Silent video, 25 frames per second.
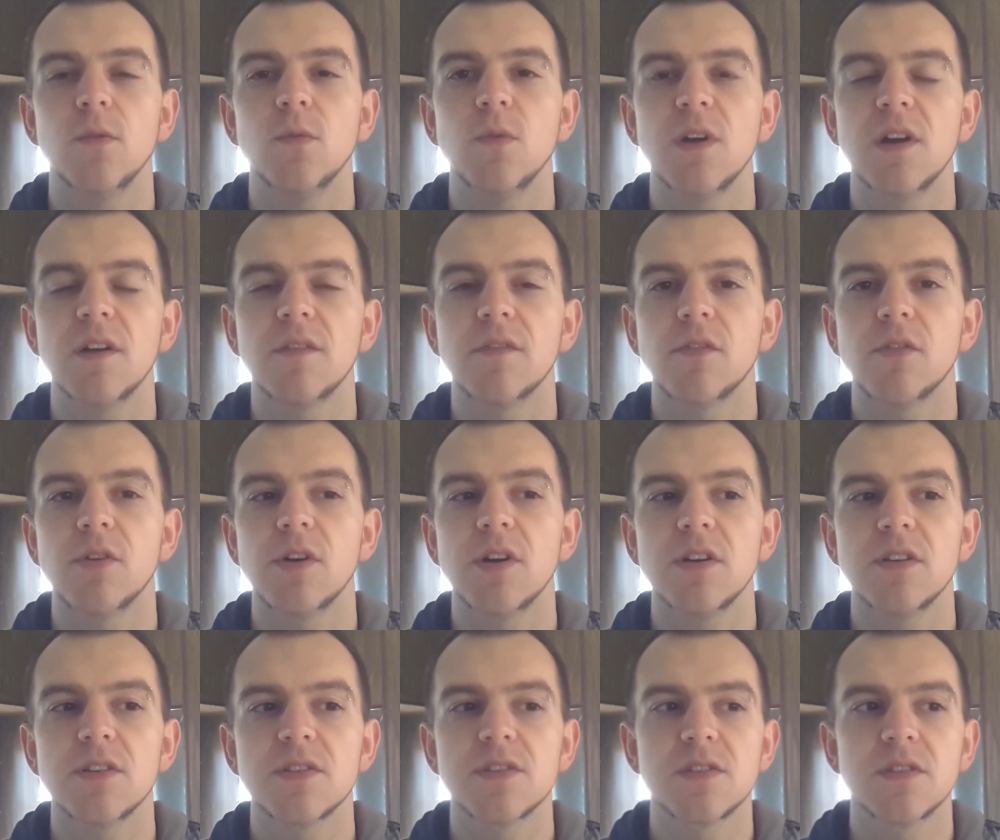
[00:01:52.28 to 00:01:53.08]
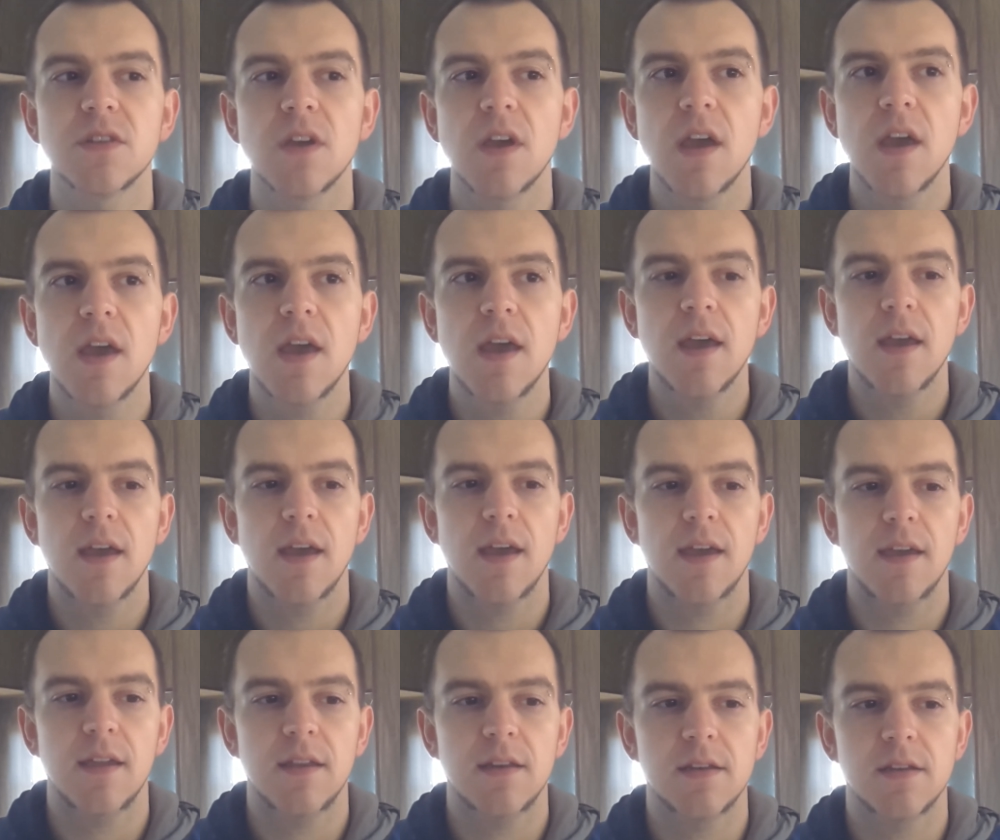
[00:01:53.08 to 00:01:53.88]
or whatever else,
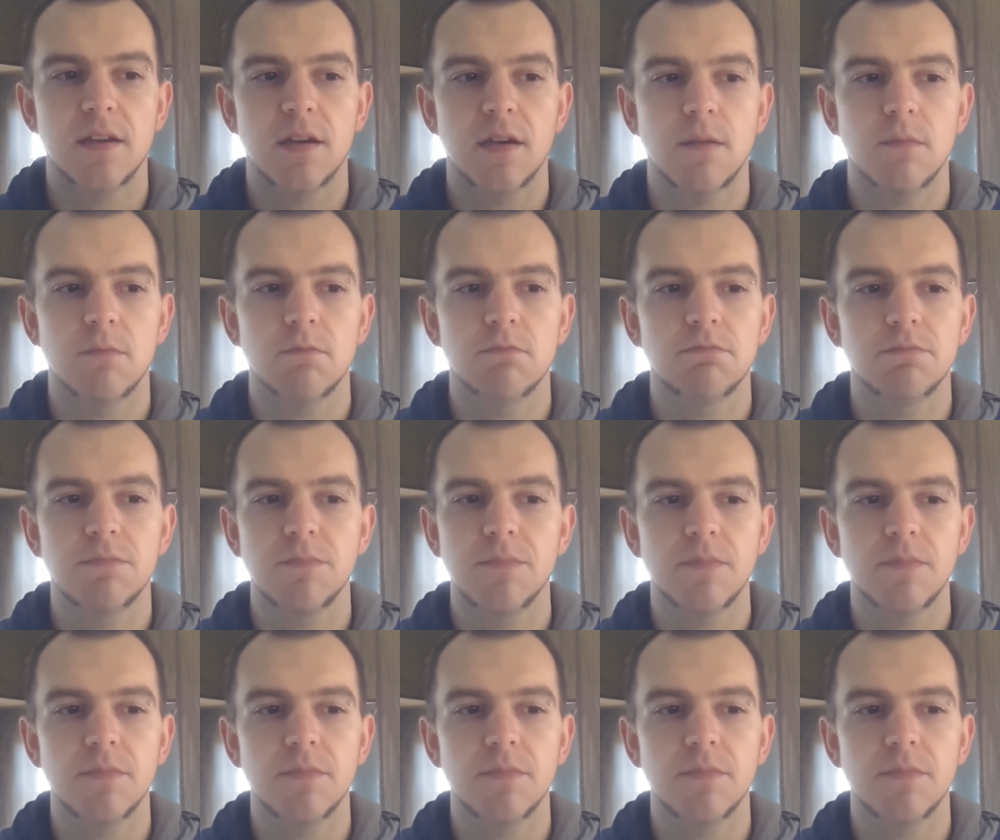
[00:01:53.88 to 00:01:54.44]
and I'm